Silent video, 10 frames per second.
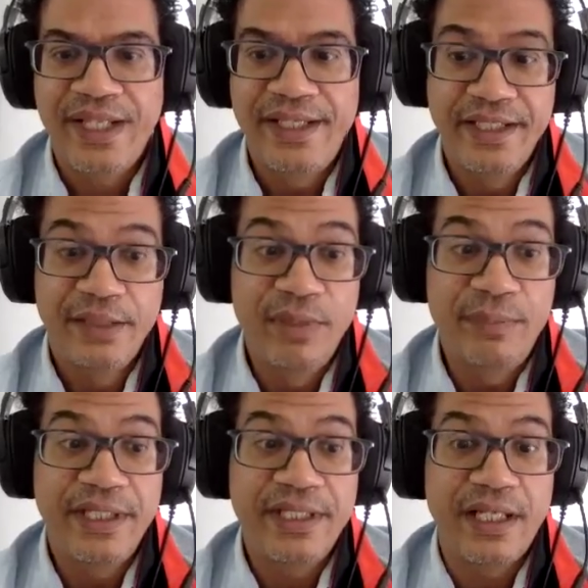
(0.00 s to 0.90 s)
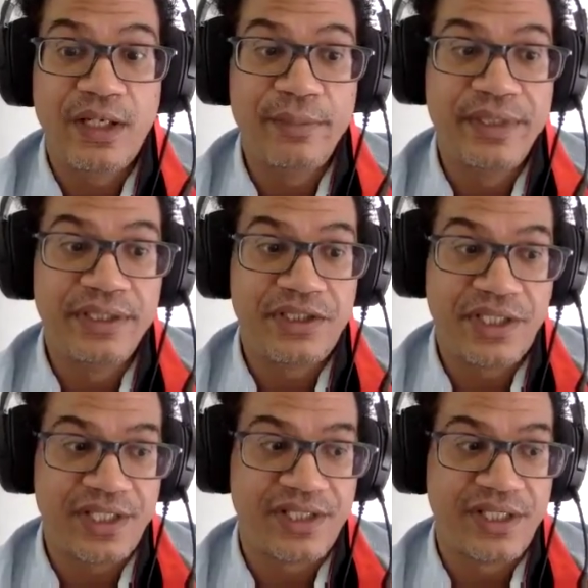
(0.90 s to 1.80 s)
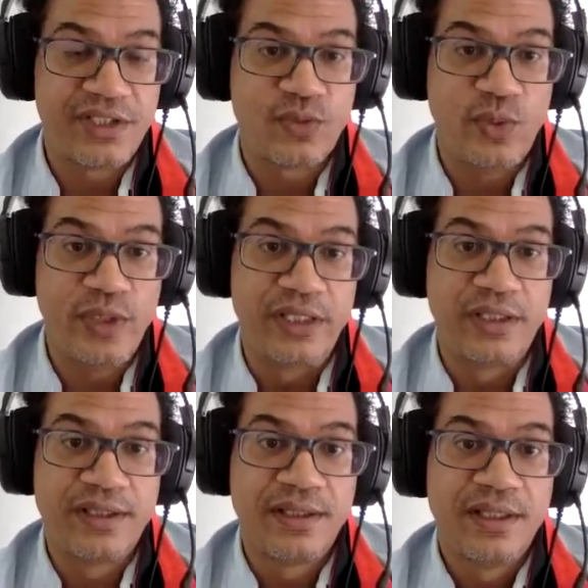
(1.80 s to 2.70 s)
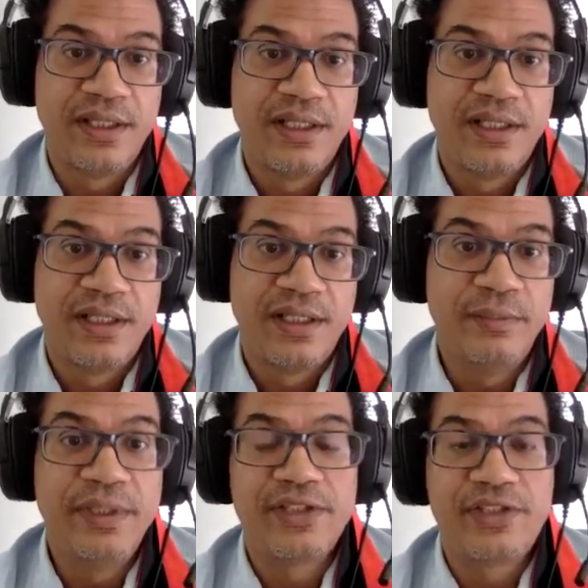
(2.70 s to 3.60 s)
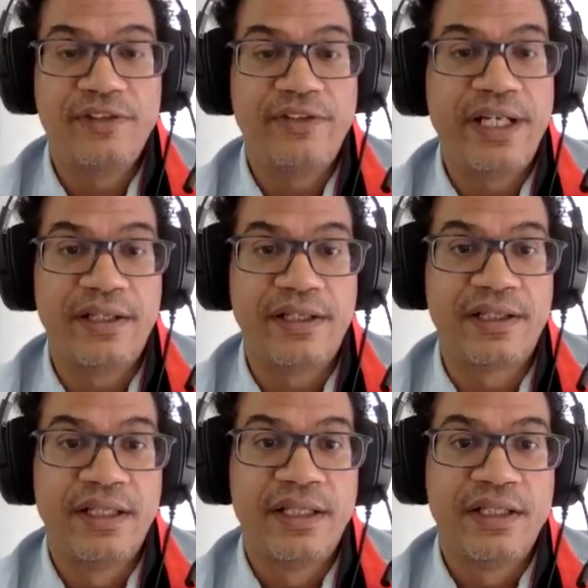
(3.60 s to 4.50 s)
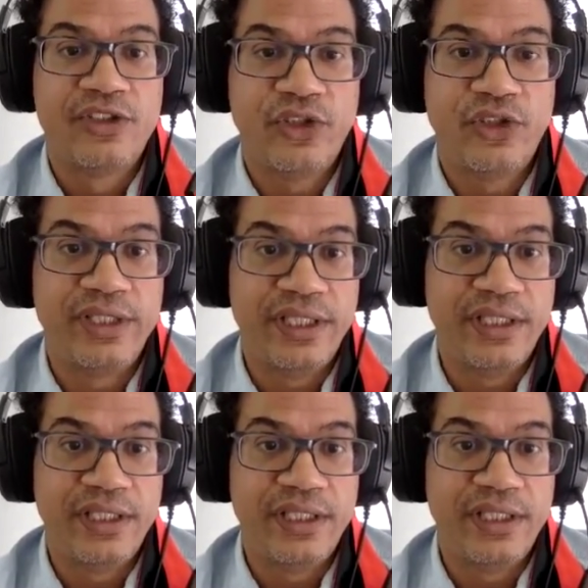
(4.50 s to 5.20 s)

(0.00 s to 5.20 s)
here in Namibia now, I mean, just this week, the Ministry of Health started